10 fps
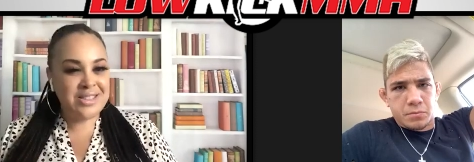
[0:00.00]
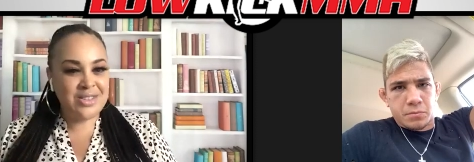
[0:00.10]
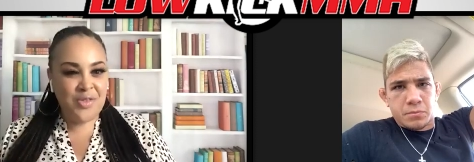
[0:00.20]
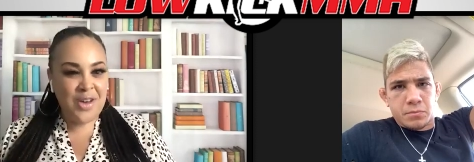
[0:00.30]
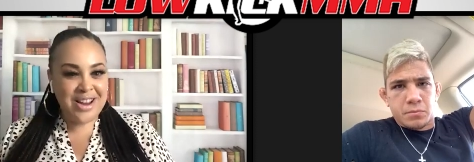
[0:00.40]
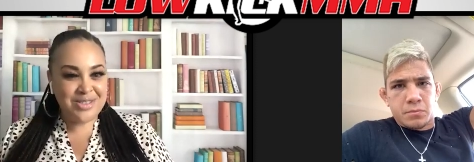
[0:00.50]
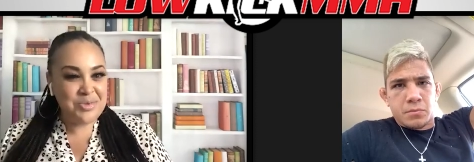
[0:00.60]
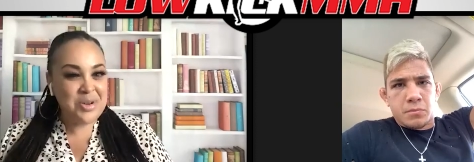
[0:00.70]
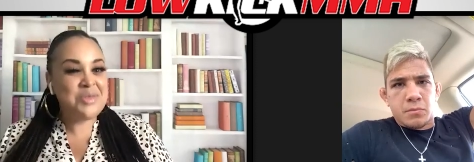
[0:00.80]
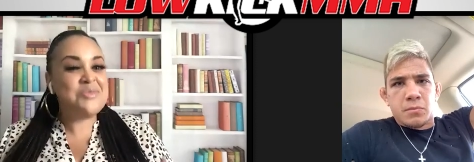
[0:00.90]
Speaker 1: as a fighter?
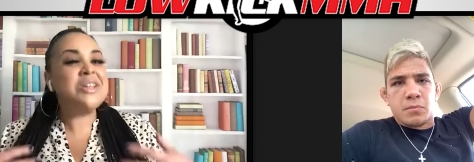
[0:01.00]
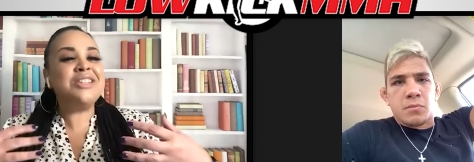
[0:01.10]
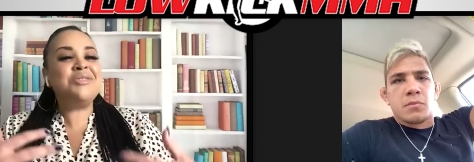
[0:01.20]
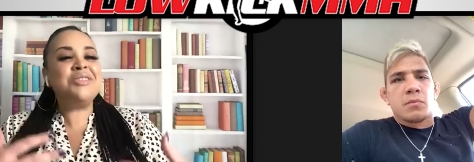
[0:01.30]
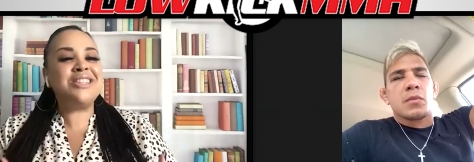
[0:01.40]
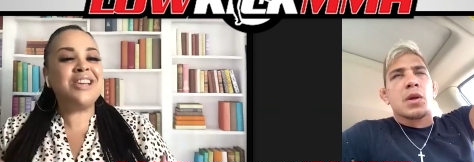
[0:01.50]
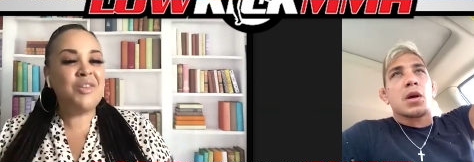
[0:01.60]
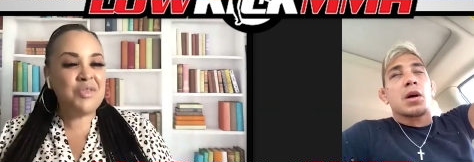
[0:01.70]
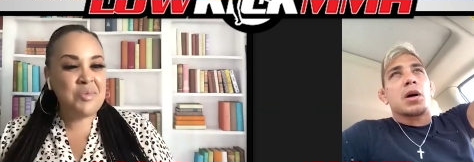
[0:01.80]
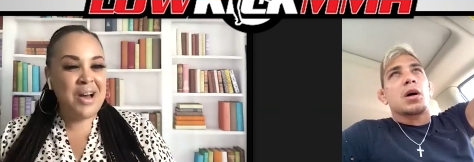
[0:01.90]
What did you
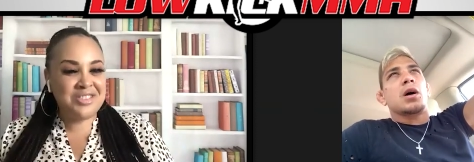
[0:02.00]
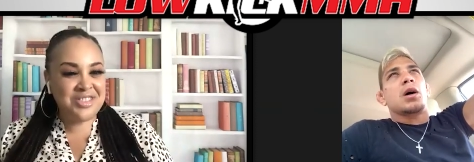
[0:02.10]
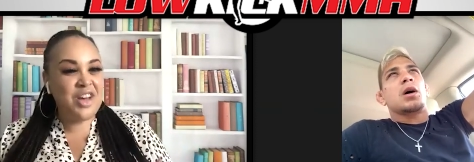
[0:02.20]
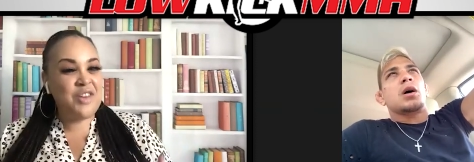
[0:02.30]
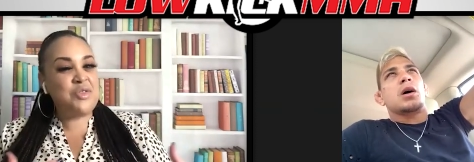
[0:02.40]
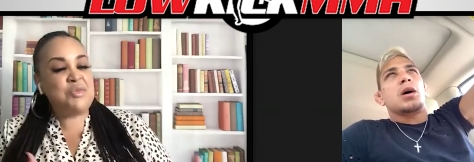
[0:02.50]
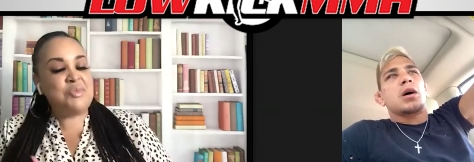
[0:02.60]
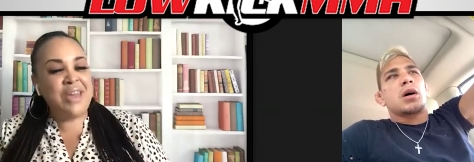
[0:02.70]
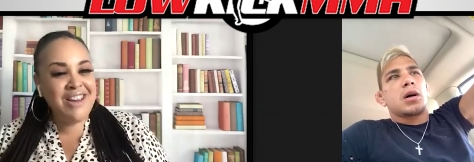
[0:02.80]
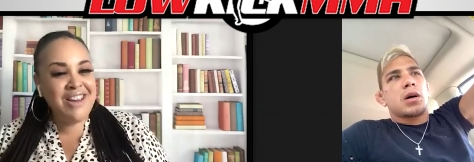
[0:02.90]
discover about yourself in
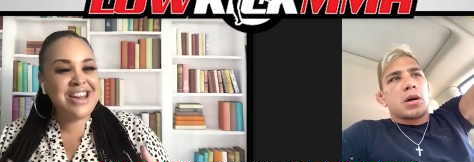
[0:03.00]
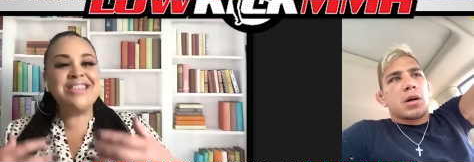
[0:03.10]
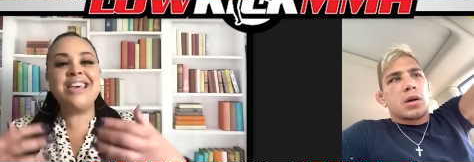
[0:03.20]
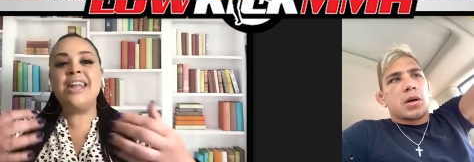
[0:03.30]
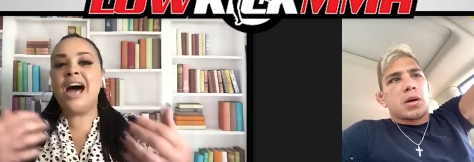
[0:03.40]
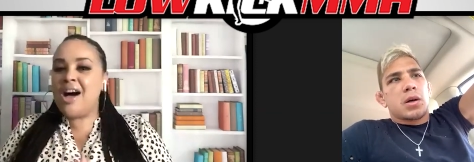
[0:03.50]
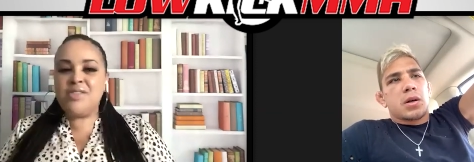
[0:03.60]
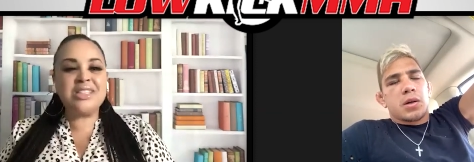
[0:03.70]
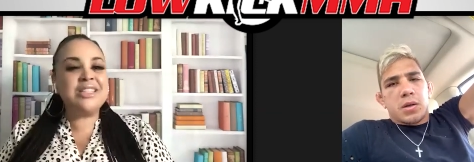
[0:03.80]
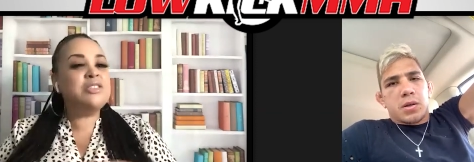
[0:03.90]
preparing and then
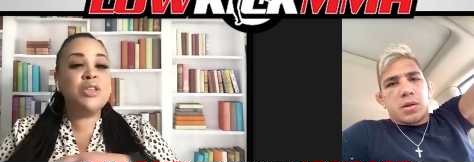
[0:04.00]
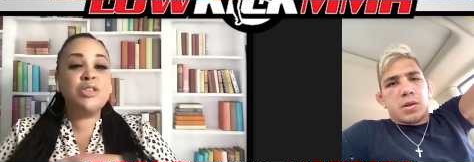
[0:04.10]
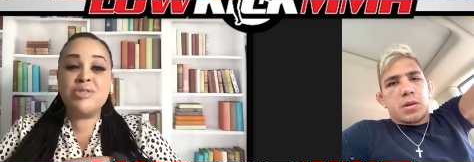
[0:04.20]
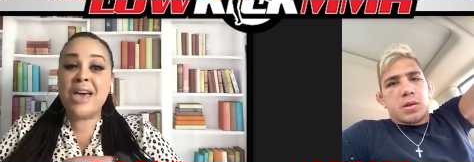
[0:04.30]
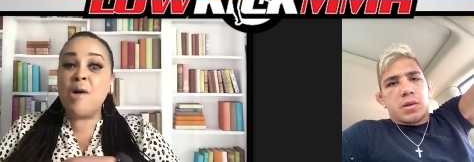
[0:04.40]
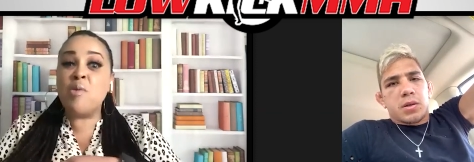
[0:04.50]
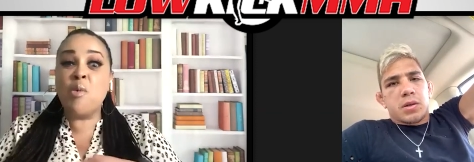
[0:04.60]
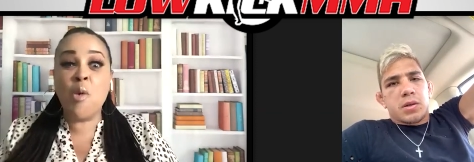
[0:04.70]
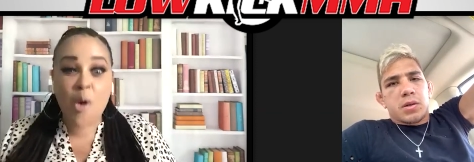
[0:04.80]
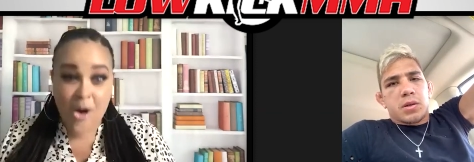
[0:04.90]
obviously going through
Speaker 2: that
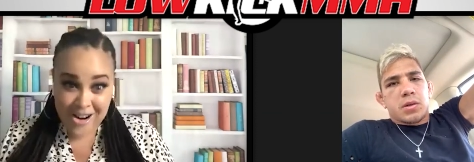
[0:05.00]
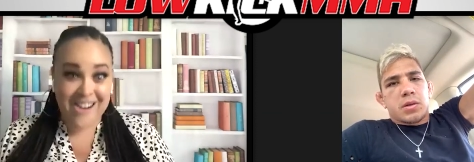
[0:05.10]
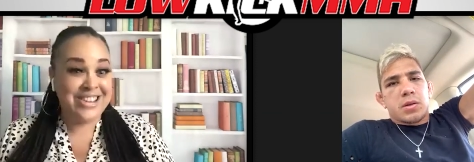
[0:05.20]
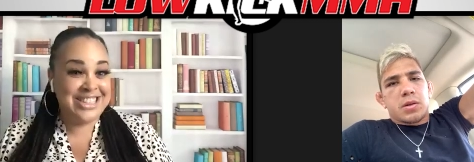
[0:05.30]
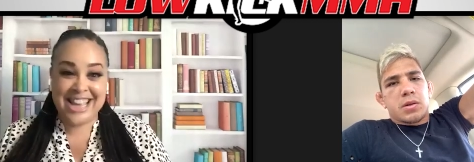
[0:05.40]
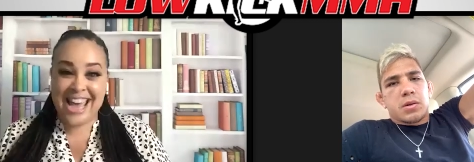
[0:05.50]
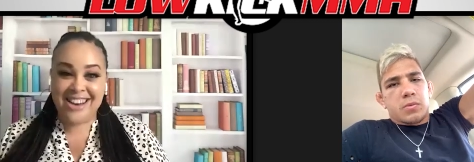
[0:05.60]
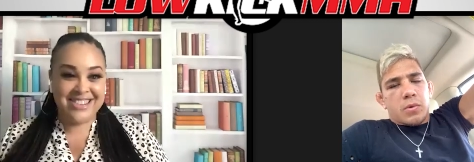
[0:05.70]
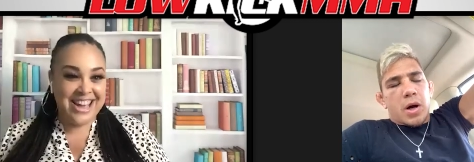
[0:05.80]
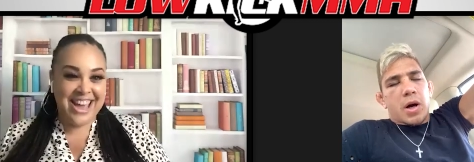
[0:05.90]
war on Saturday?
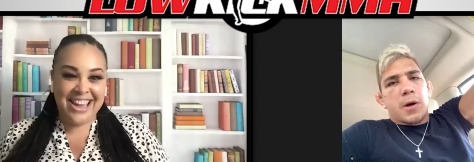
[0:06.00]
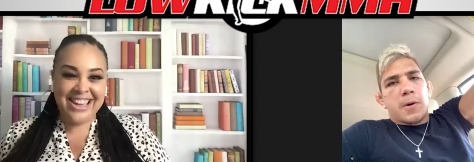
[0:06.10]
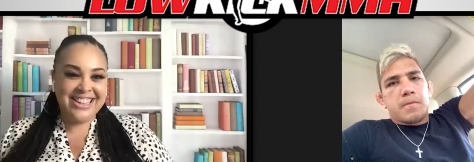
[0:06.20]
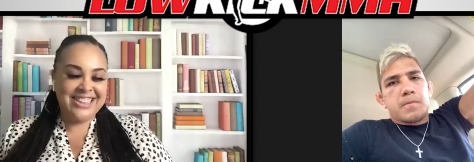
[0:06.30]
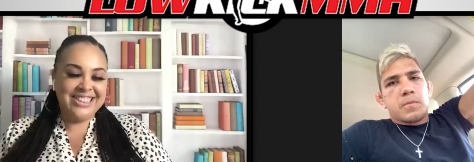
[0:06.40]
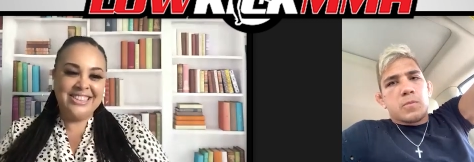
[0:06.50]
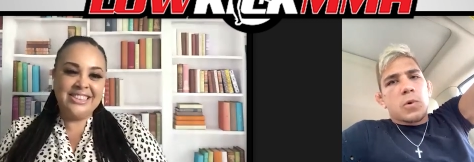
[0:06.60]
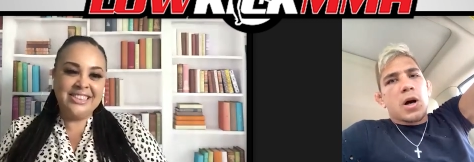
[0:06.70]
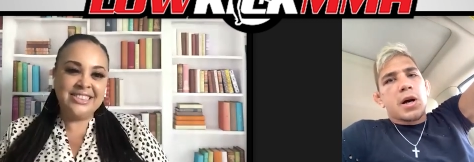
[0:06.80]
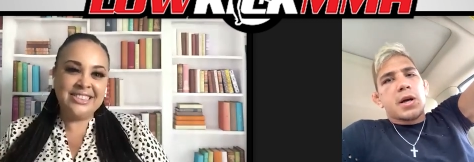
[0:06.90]
Right,
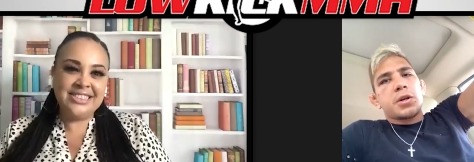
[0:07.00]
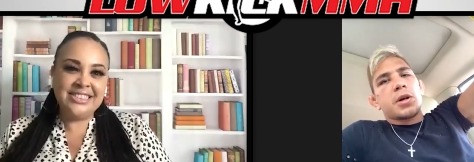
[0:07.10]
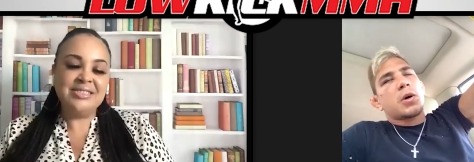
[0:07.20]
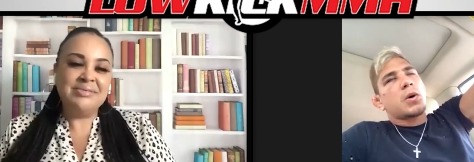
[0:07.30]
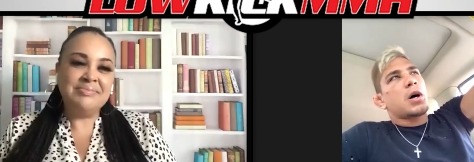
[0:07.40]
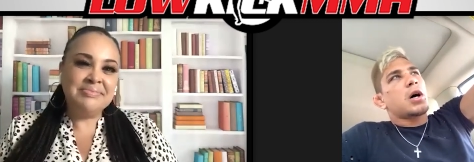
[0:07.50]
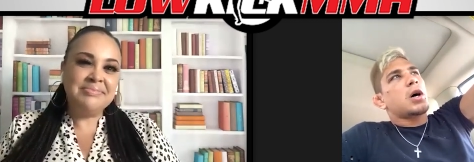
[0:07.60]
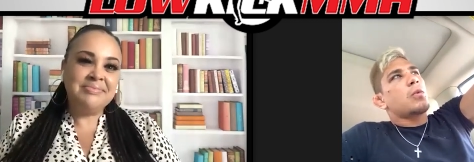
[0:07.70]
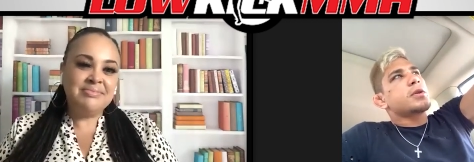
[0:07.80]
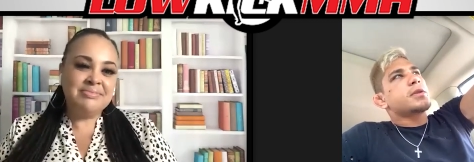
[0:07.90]
right. You know, uh,
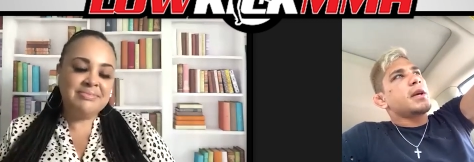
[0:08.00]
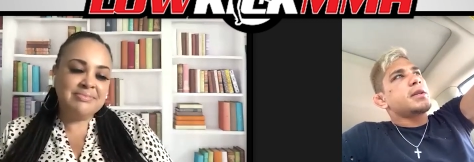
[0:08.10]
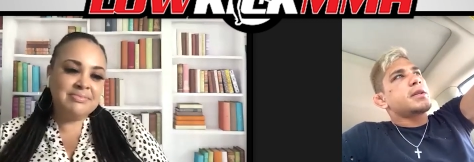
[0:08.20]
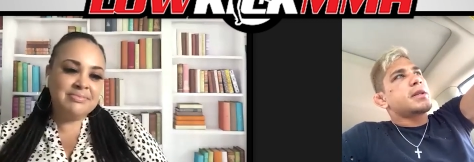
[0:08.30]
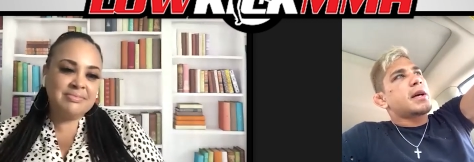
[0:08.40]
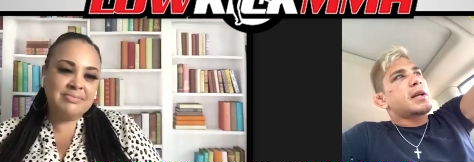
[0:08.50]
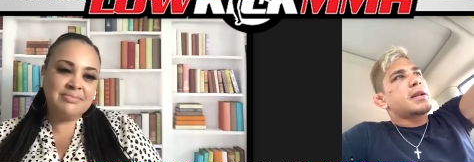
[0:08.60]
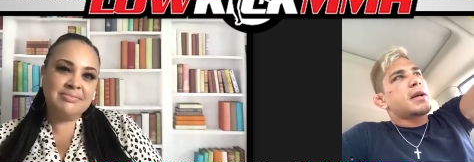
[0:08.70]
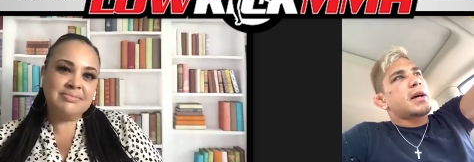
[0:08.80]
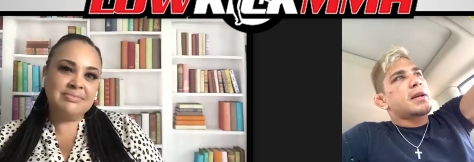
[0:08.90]
one thing that
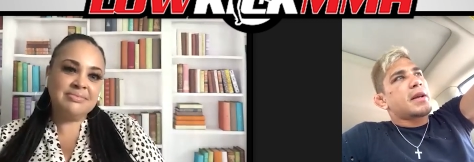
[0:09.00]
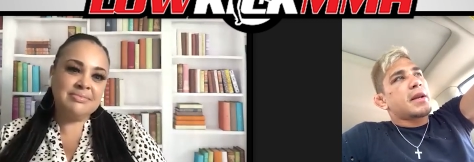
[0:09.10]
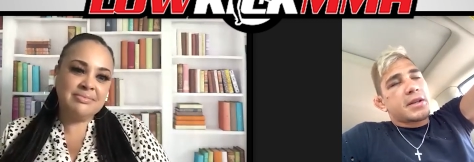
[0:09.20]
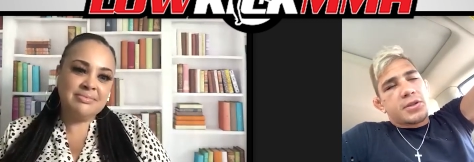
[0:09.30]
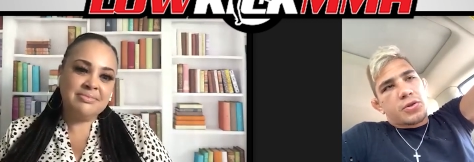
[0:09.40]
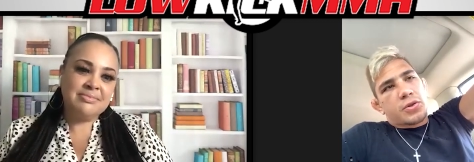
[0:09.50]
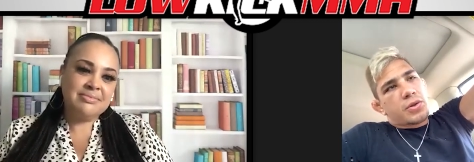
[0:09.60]
that that is